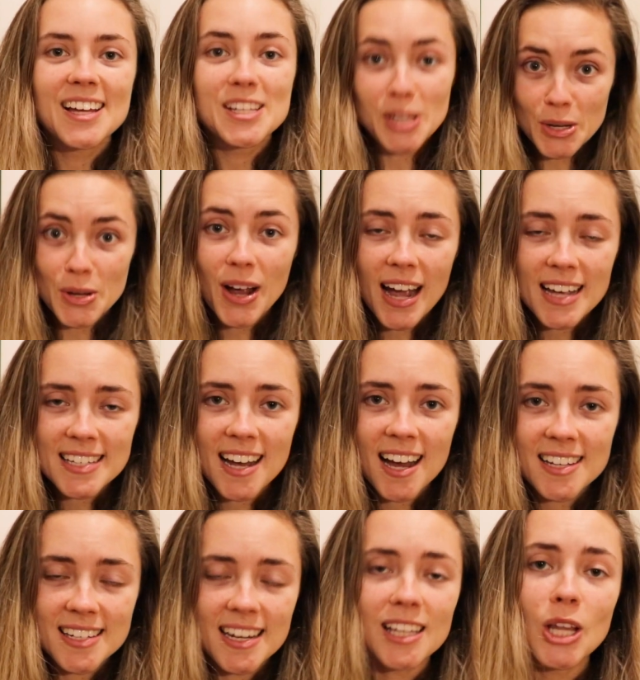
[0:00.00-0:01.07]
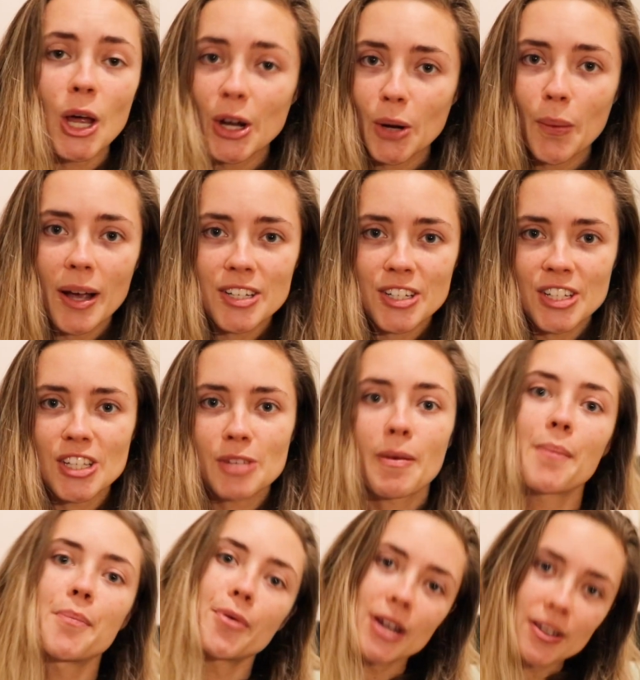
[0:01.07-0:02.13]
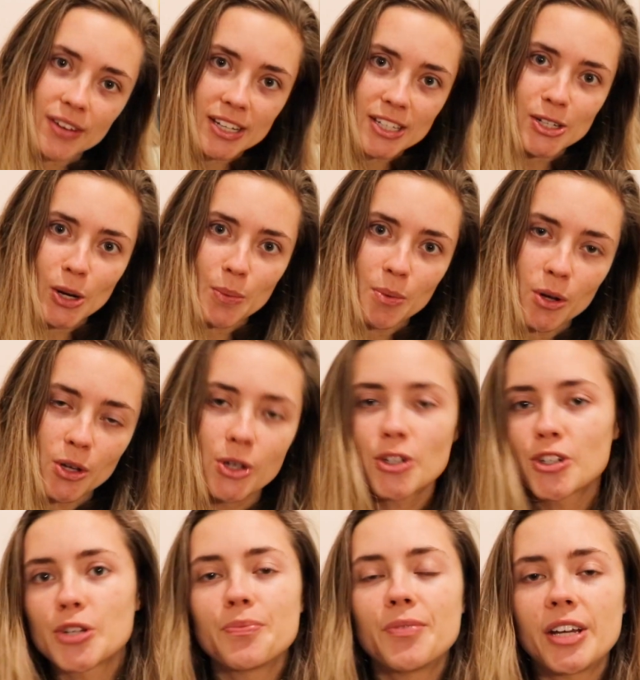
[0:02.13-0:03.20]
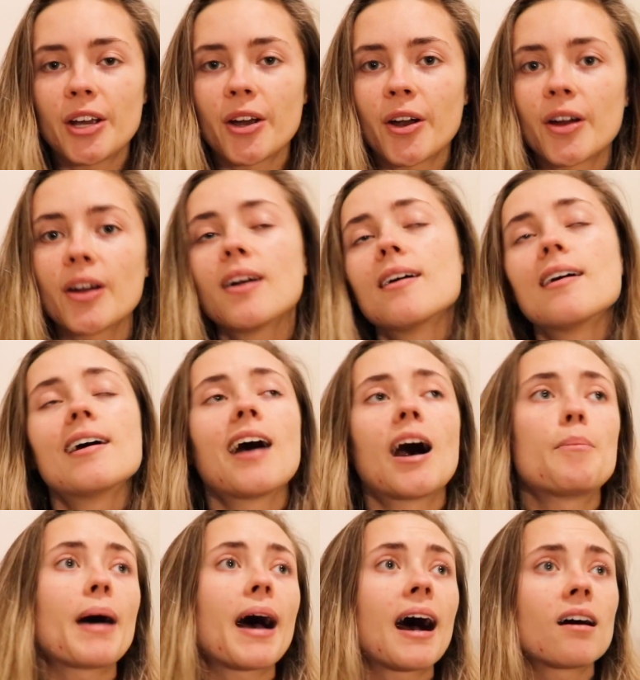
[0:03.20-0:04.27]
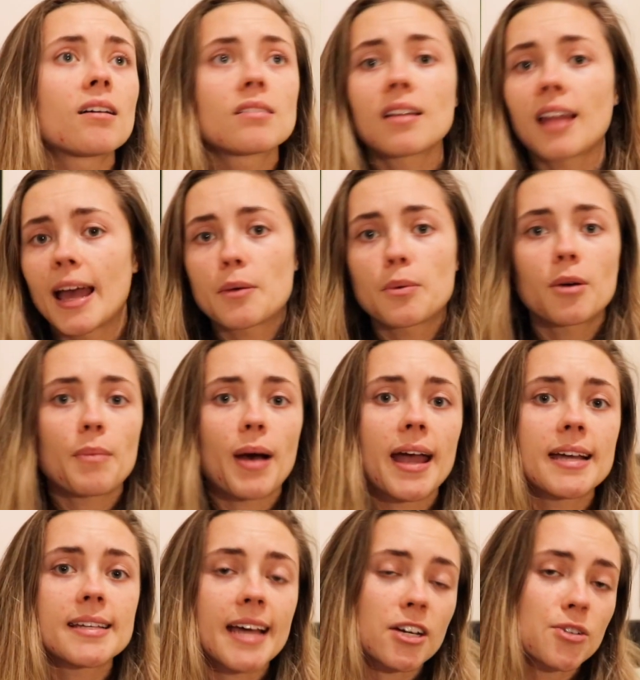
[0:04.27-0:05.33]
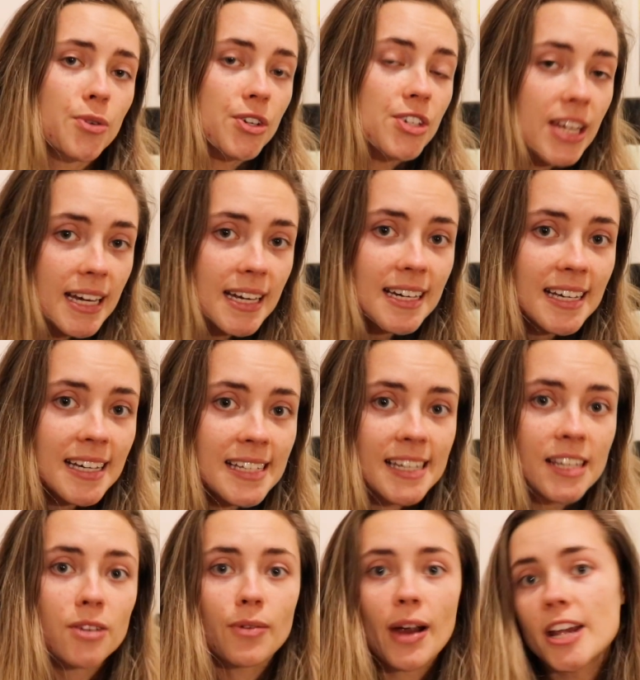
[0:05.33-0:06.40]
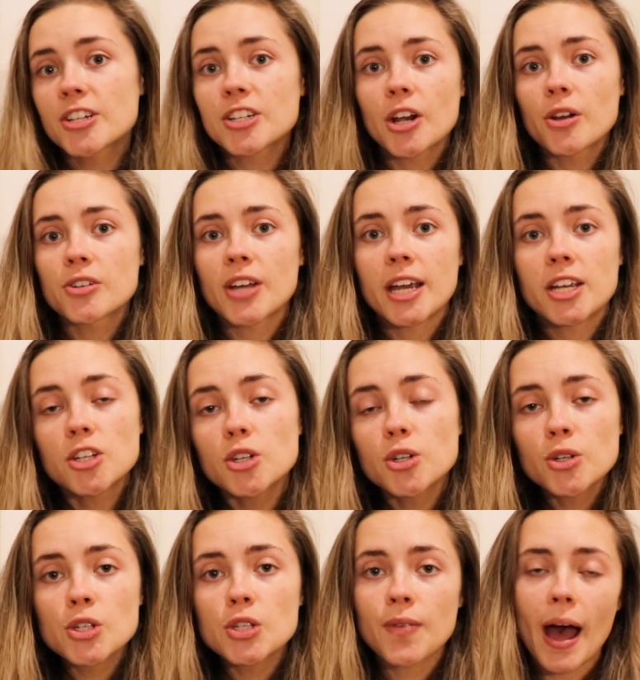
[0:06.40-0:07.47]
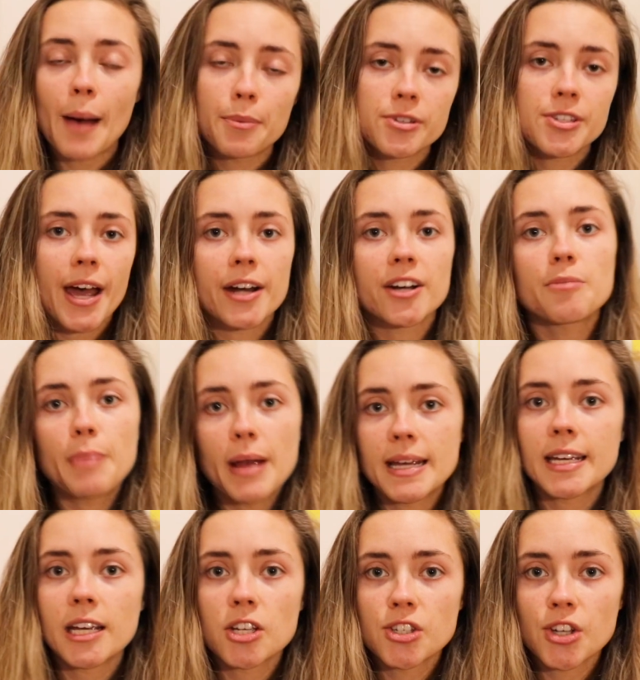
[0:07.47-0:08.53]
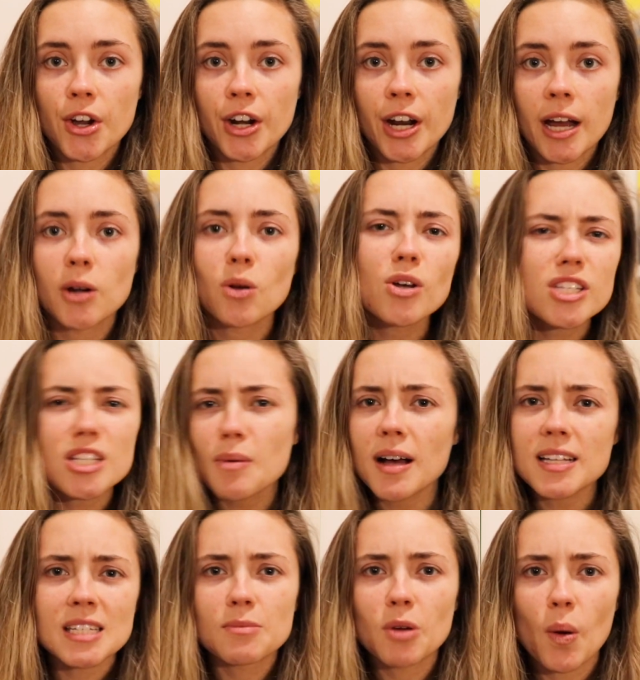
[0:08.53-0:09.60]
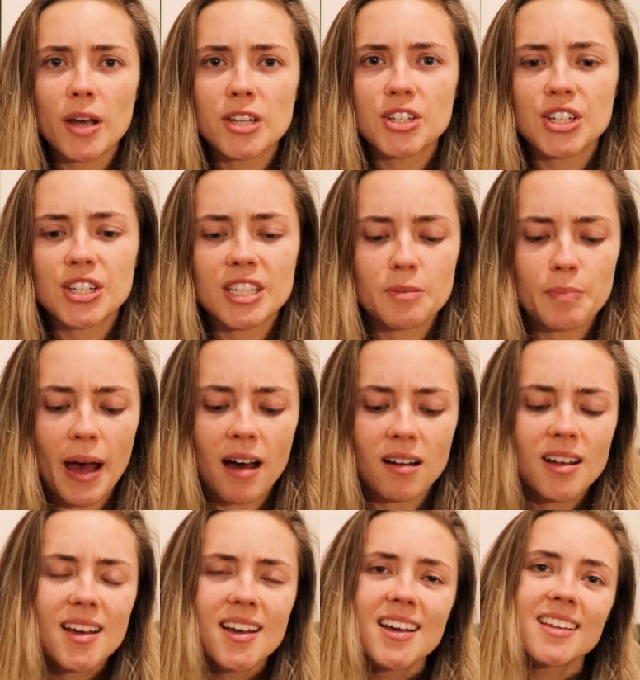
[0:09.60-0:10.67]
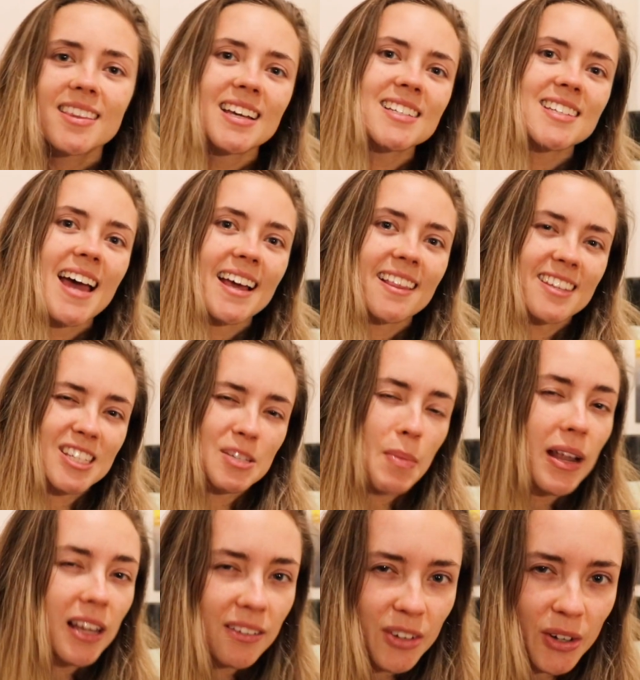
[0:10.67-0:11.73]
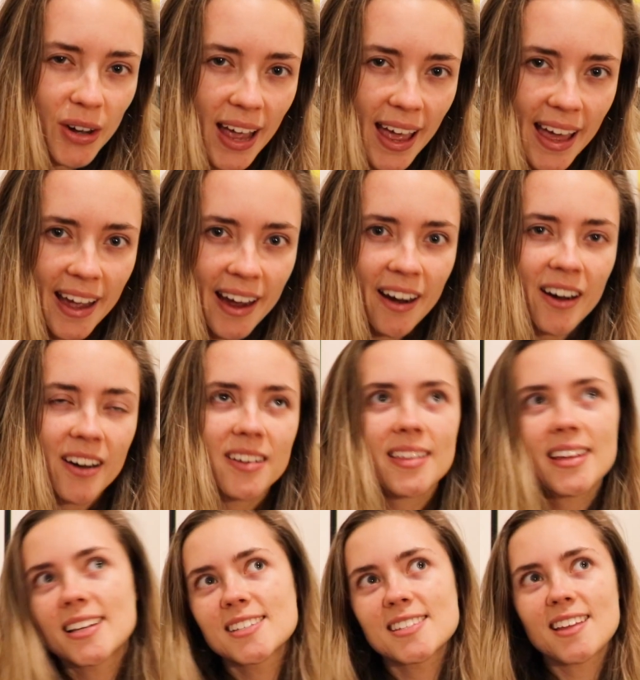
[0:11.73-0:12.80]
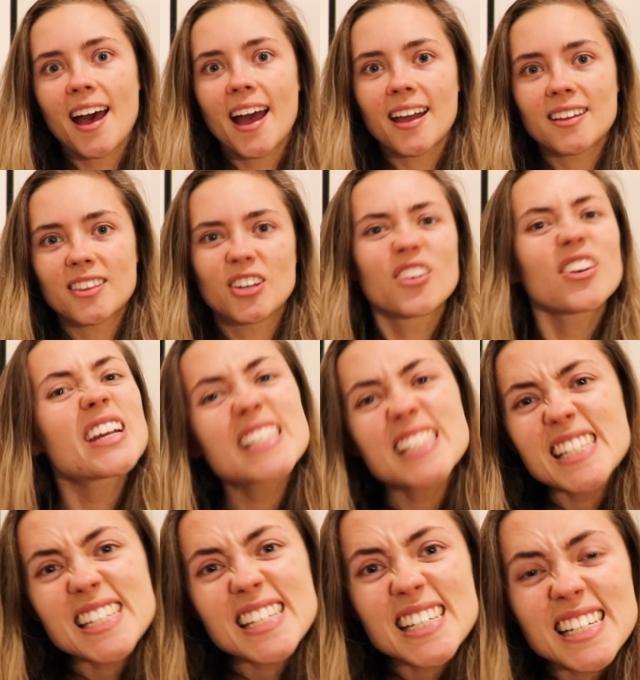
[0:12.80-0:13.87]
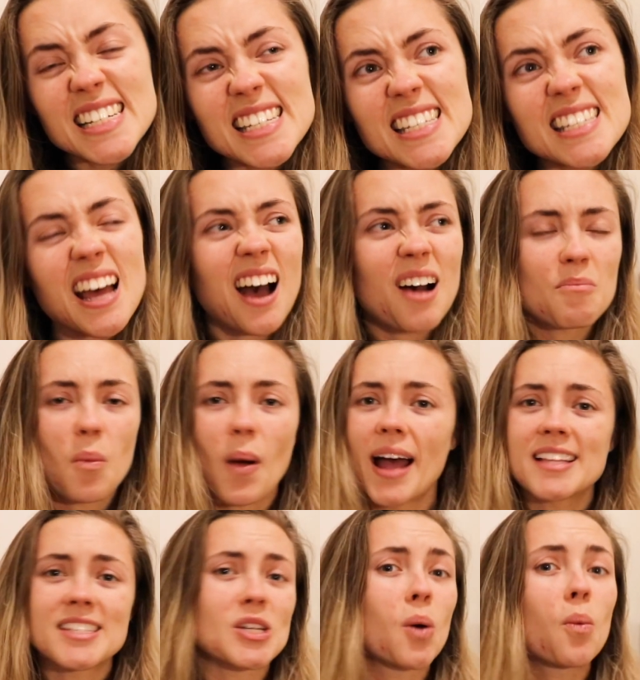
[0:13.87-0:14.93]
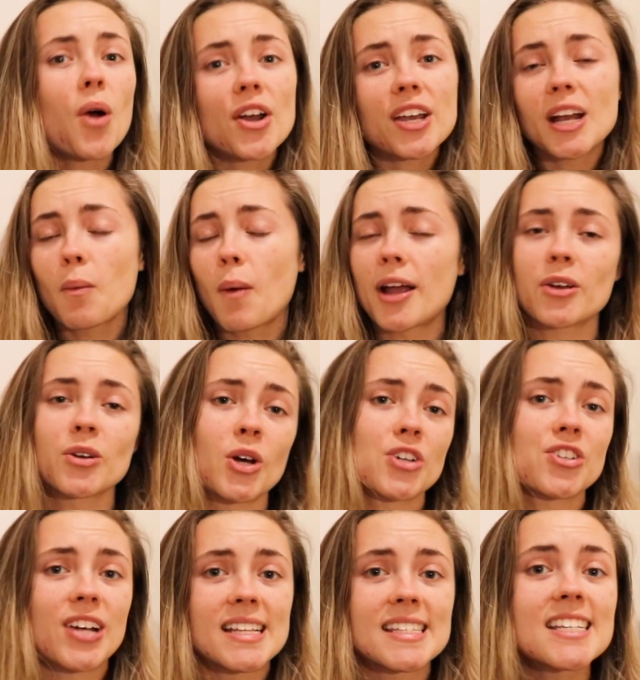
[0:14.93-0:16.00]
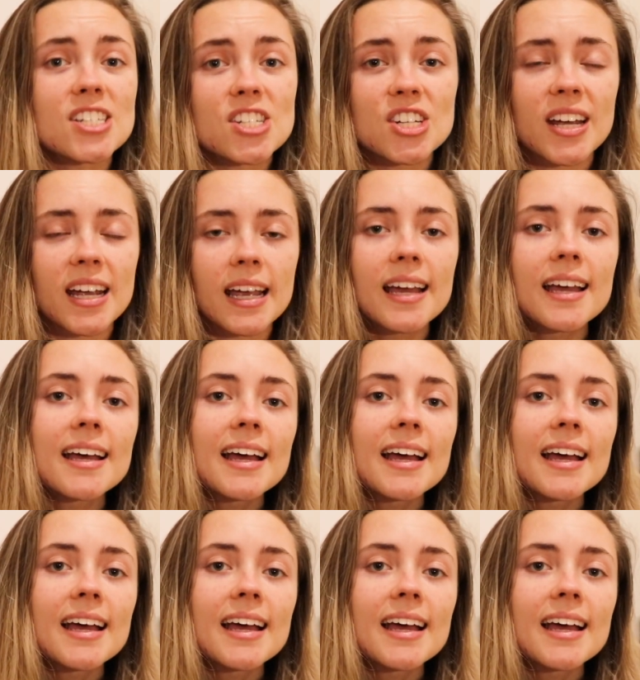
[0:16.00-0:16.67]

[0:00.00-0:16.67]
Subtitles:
So you guys asked a lot of questions on my previous no poo YouTube video about like what my exact routine is and the ratios I use for apple cider and baking soda, and also asked some questions about things like the smell of your hair, things like the greasiness, why it's not working, why you're not transitioning.